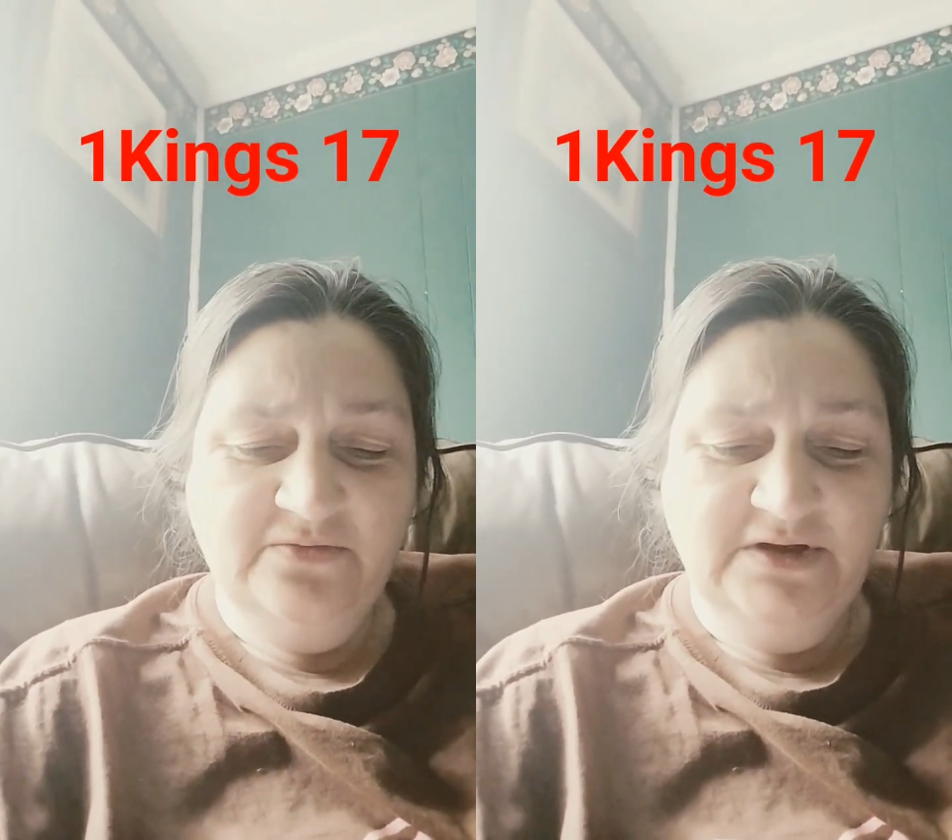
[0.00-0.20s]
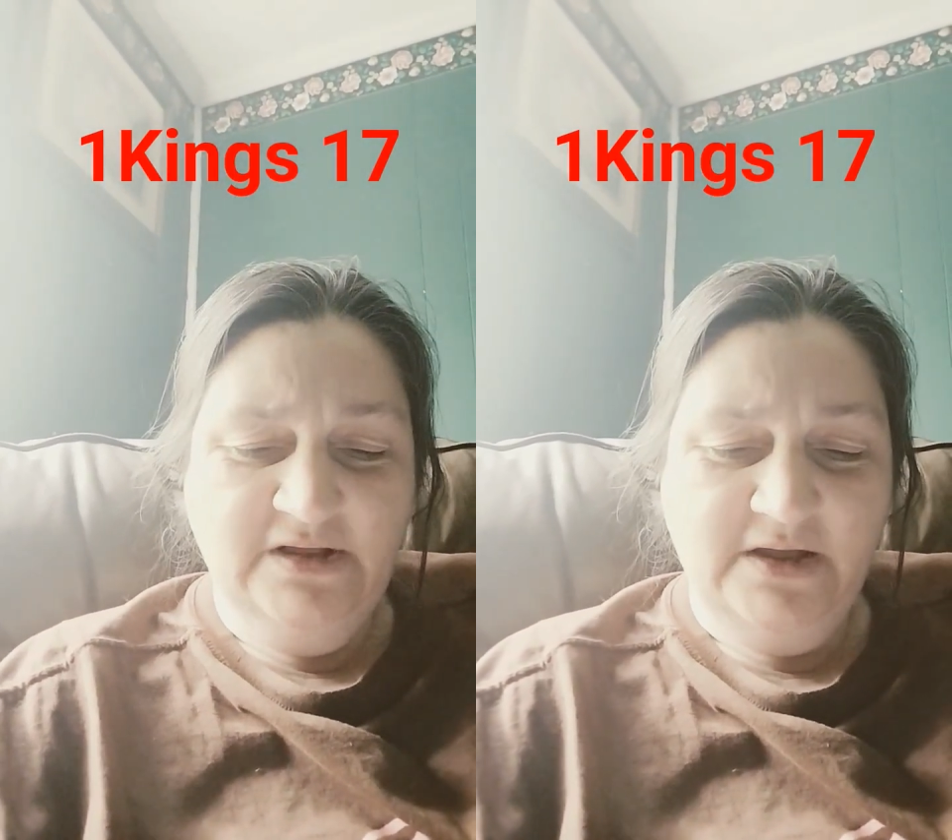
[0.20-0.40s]

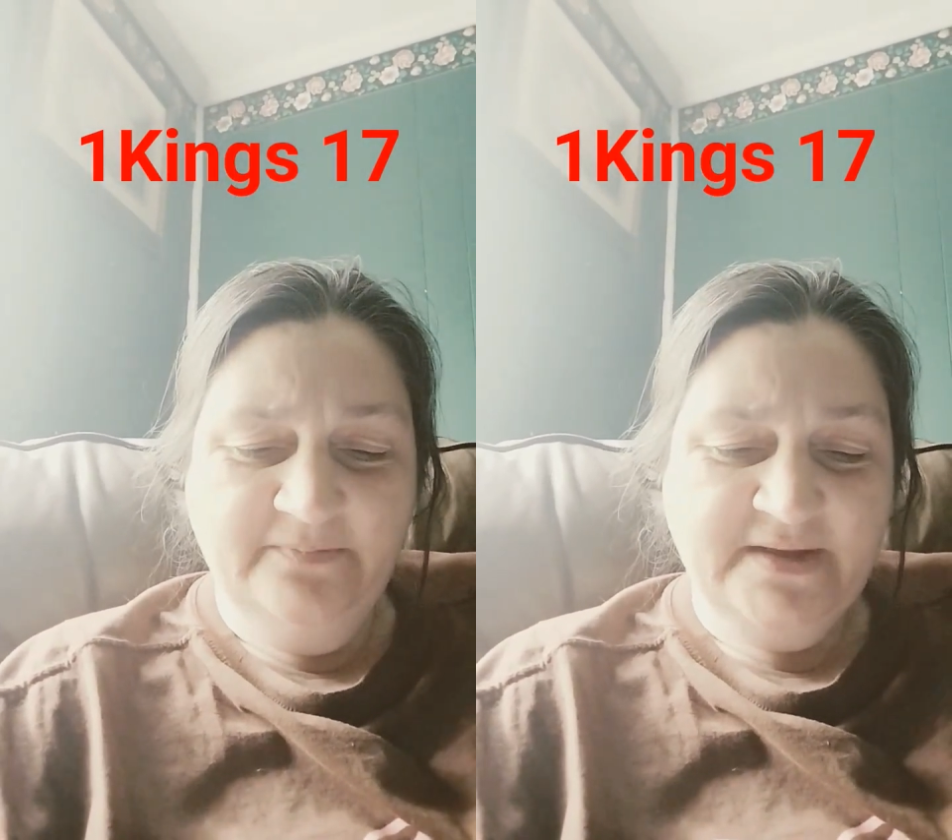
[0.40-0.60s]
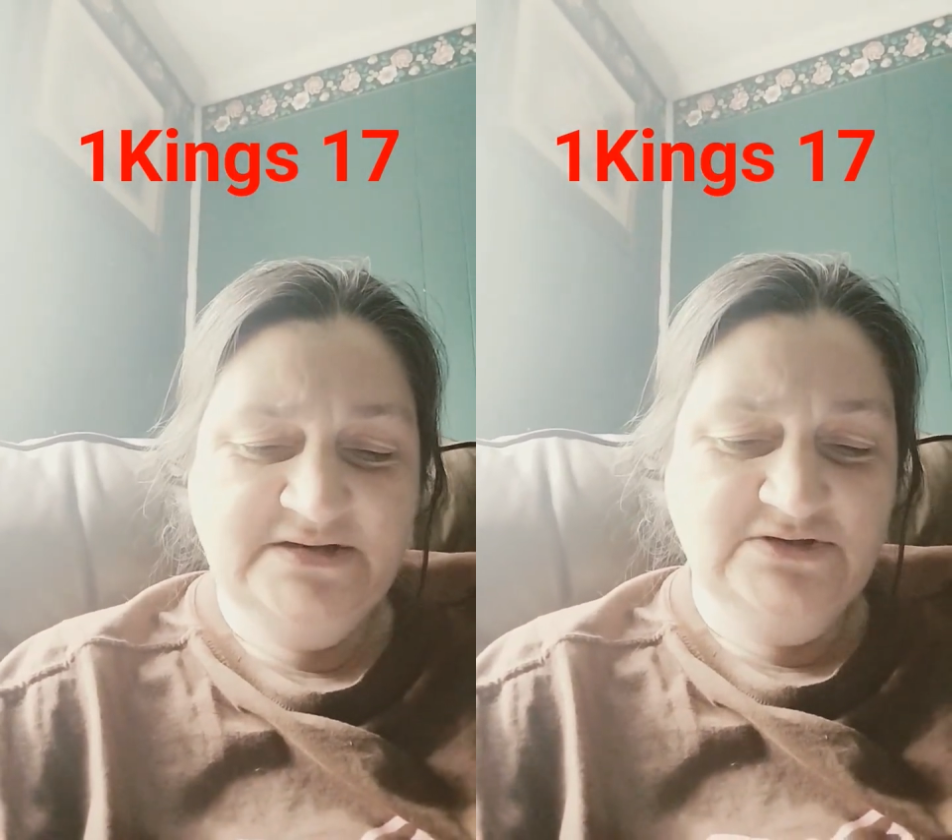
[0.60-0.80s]
of Gilead
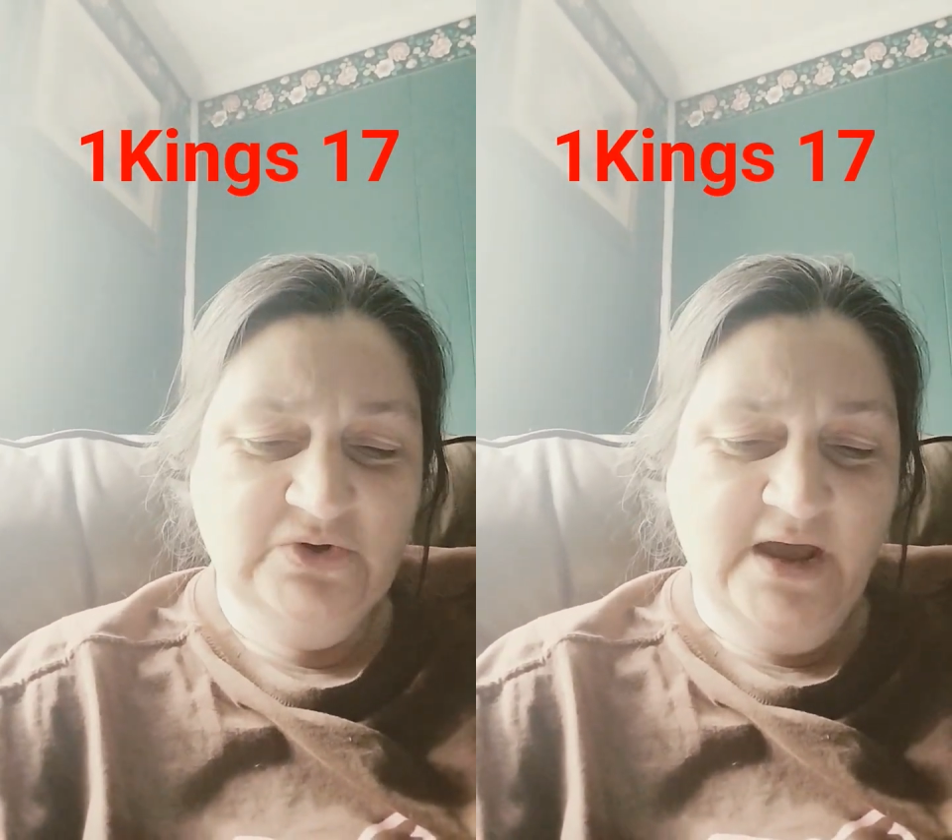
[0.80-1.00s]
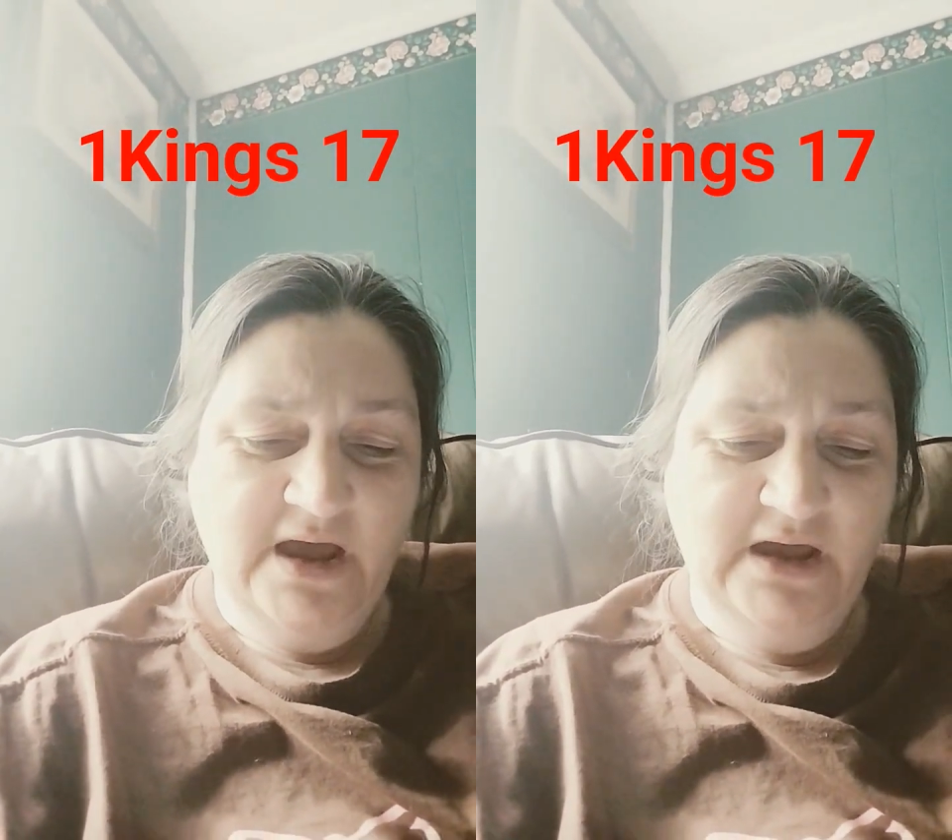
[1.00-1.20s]
said
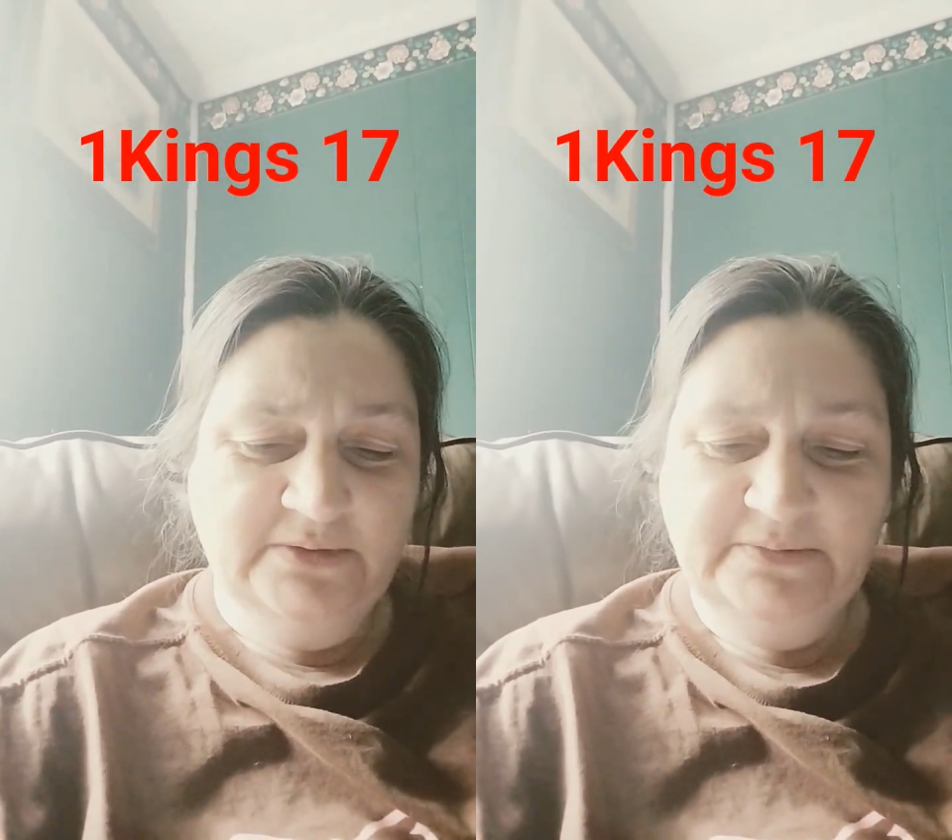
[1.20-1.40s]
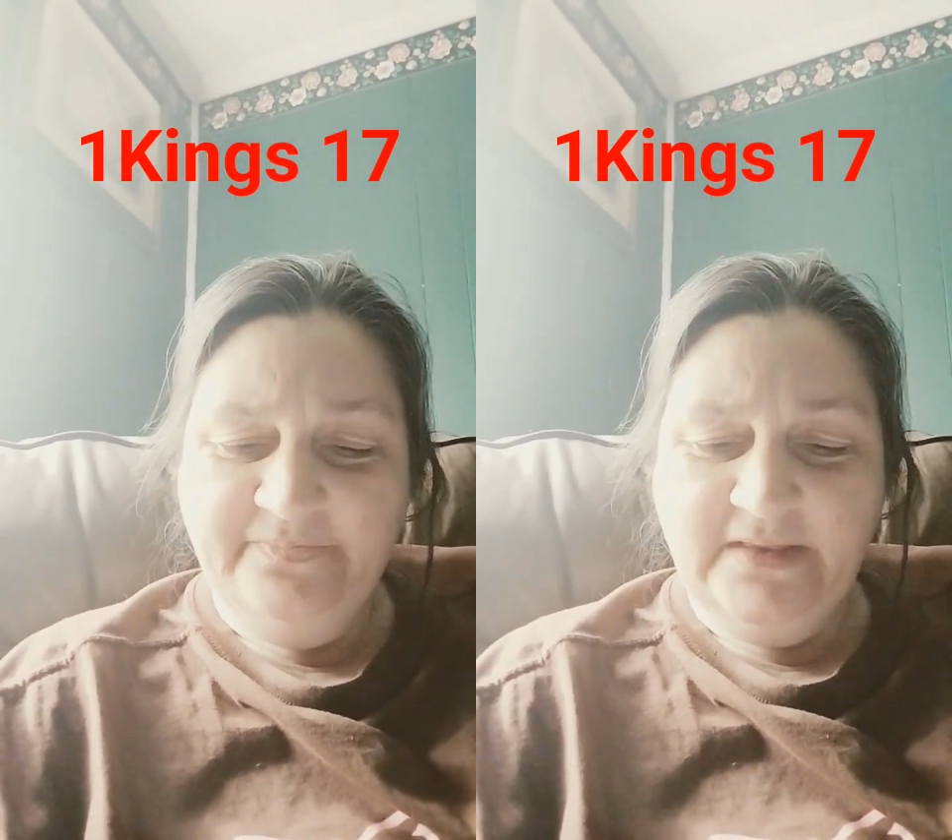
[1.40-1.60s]
to Achab,